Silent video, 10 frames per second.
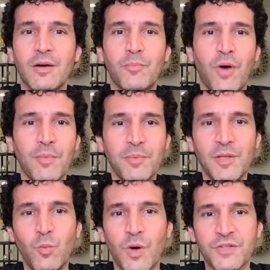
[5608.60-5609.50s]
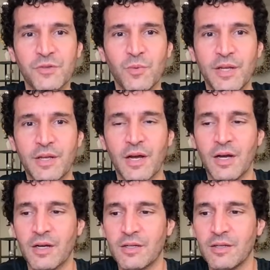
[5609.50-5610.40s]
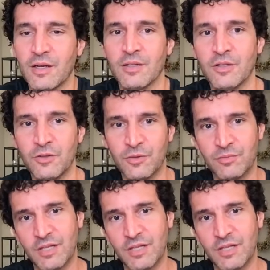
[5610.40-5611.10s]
probably once a week, a little